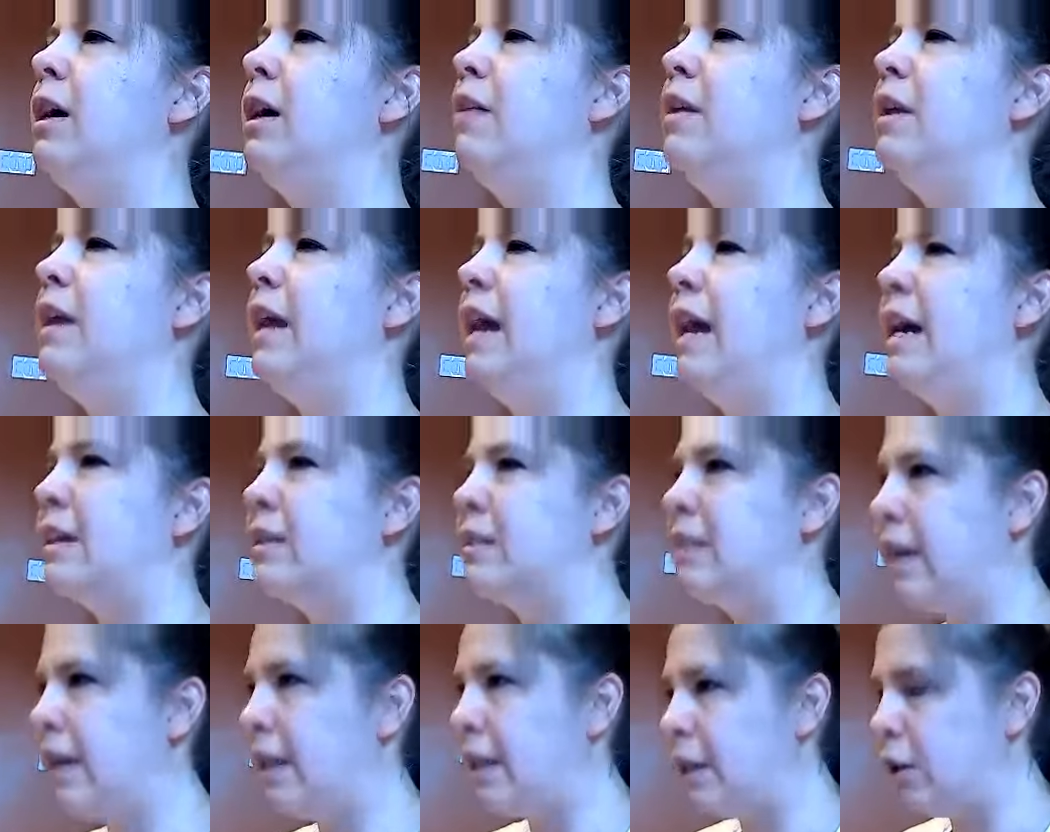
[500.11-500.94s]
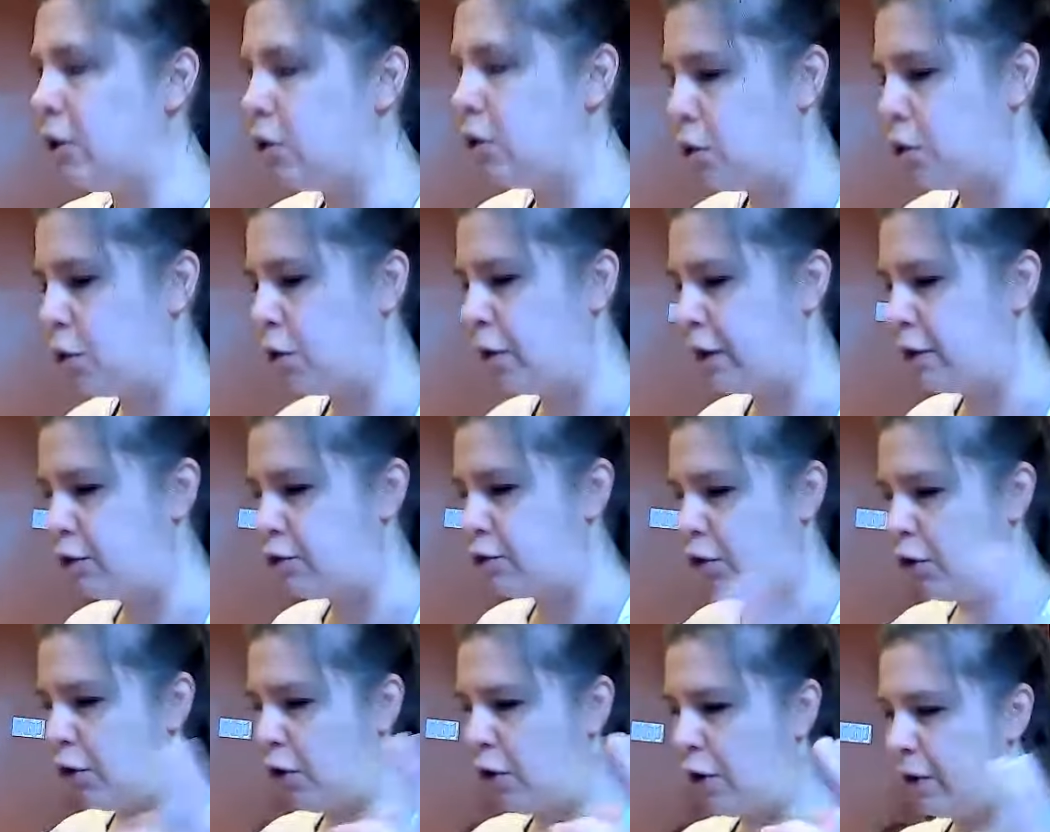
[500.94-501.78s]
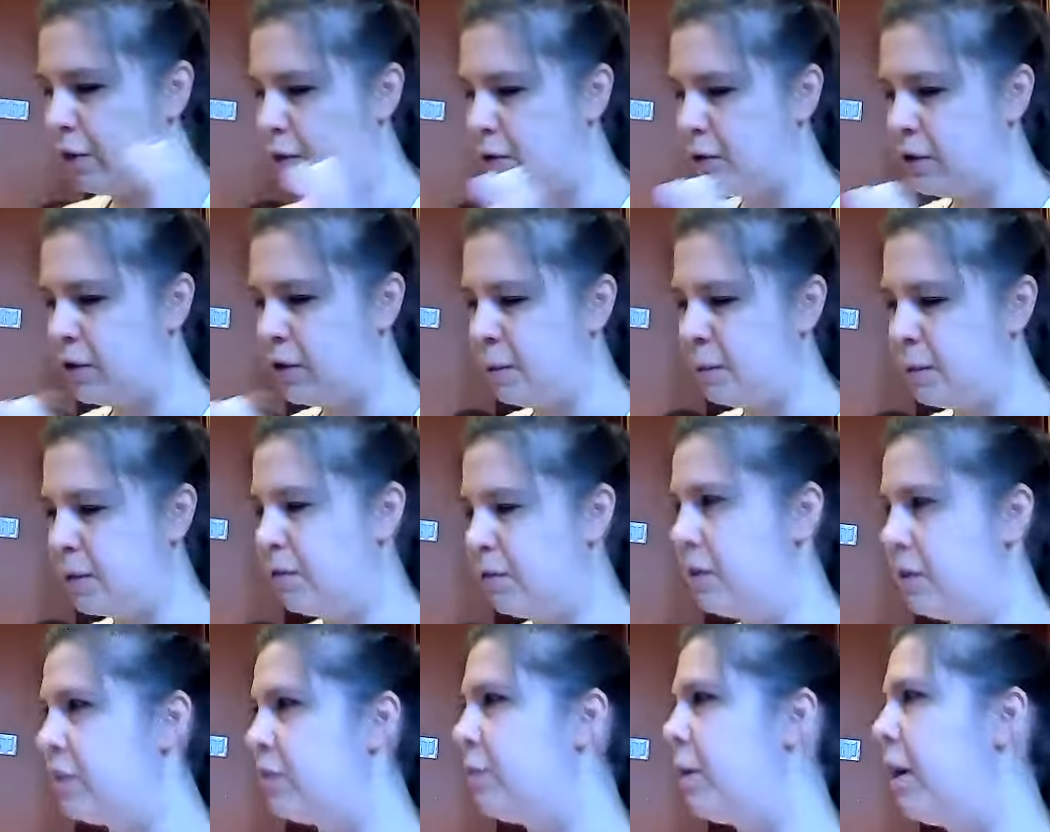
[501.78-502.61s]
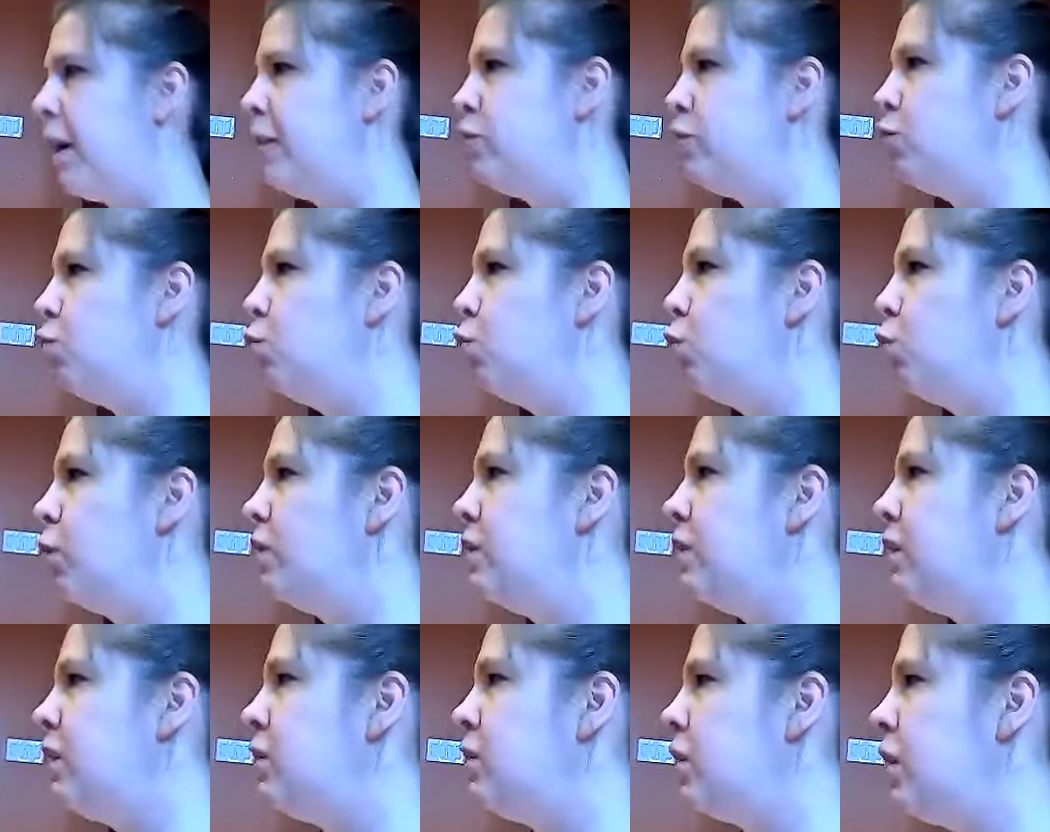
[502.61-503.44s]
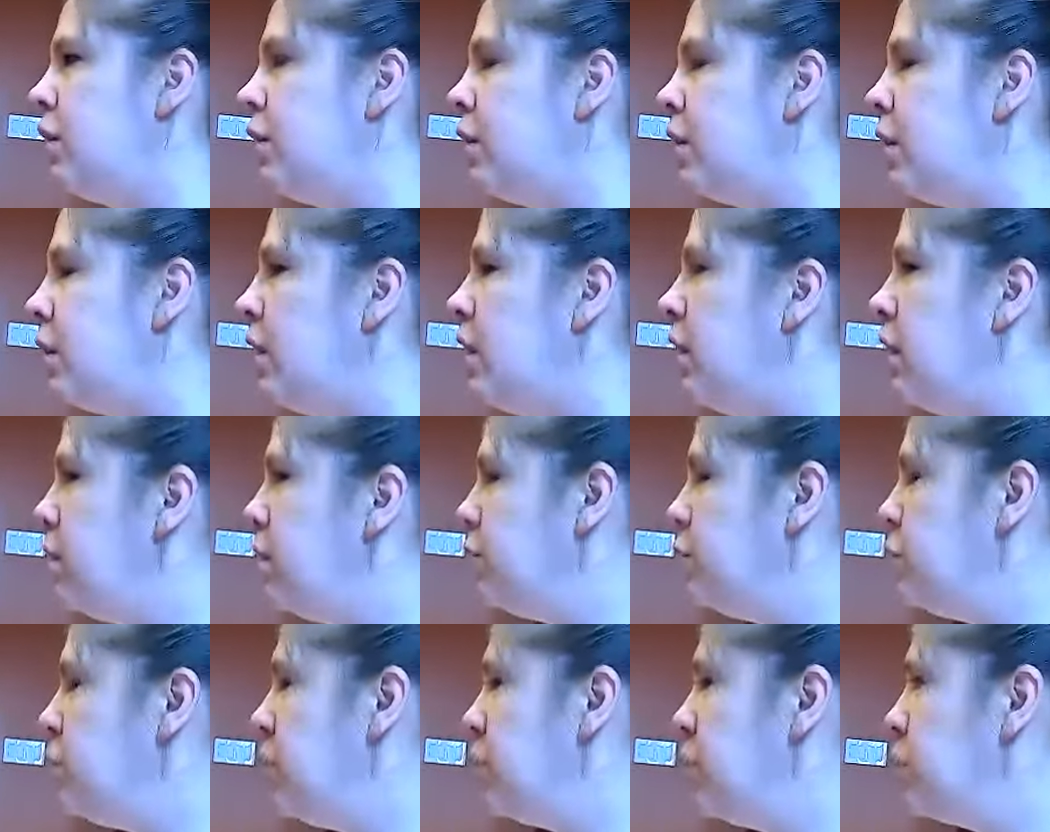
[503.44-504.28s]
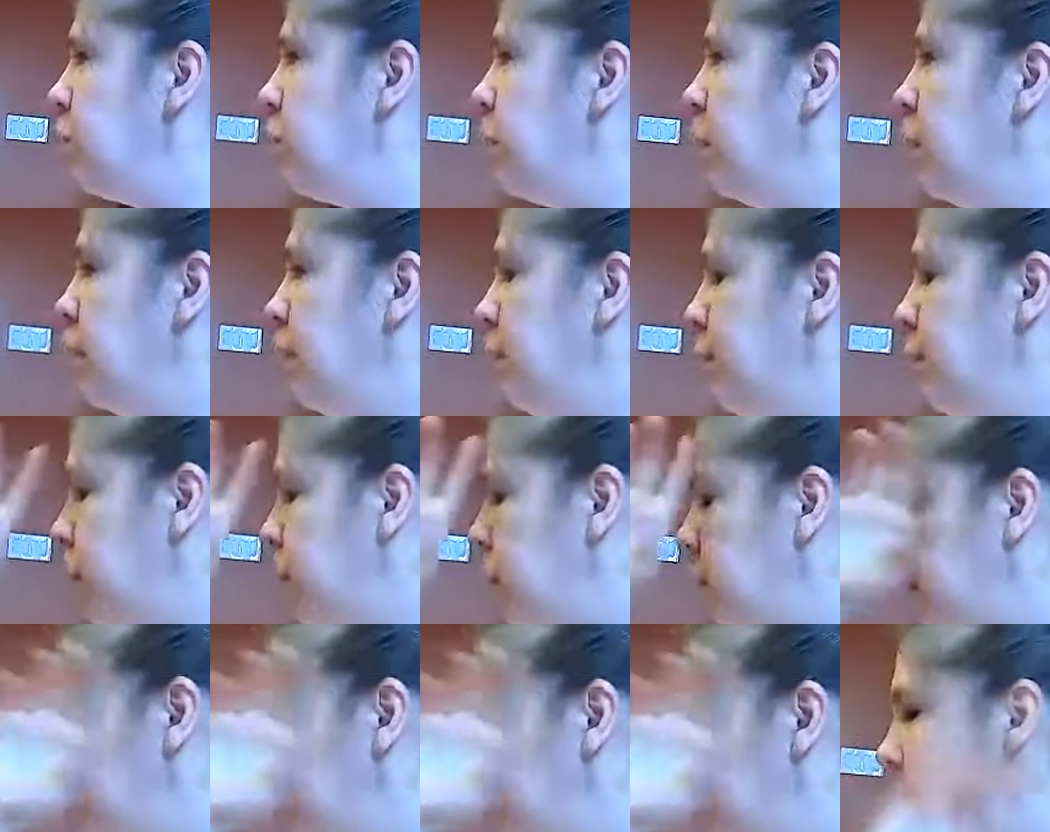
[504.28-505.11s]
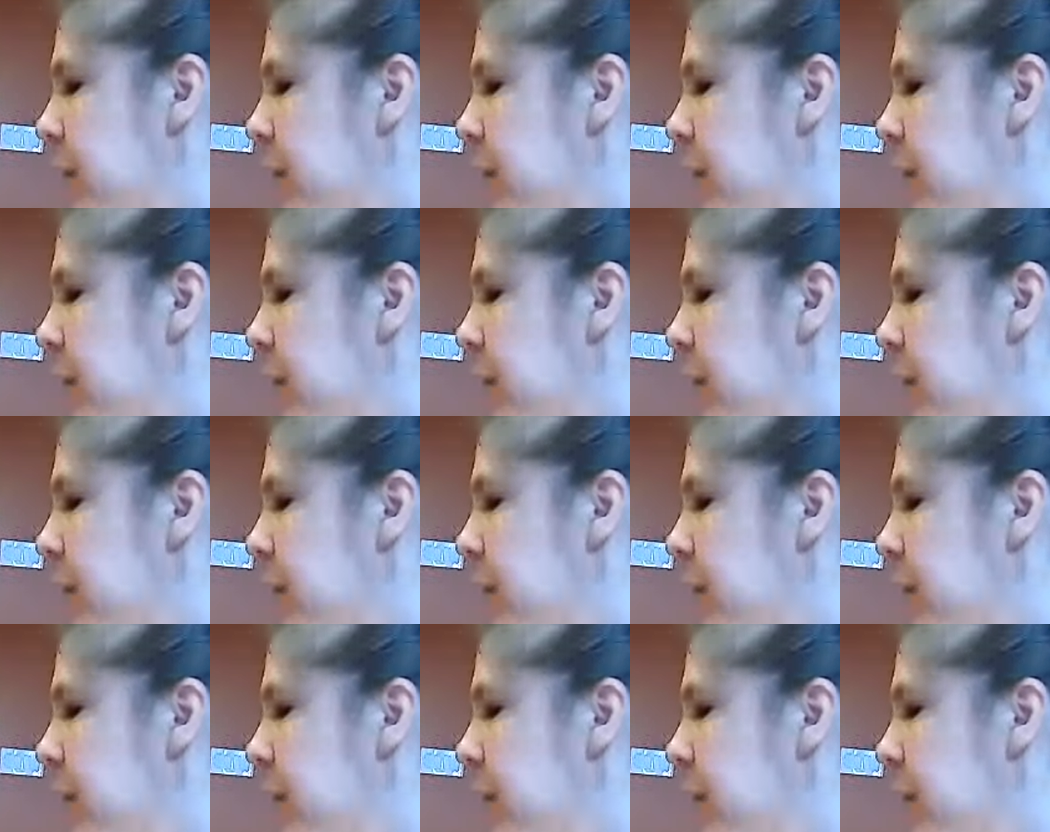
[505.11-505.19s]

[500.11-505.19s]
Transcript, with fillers: and then exhaling, curling, drawing those tips of the spine towards each other so you get really full through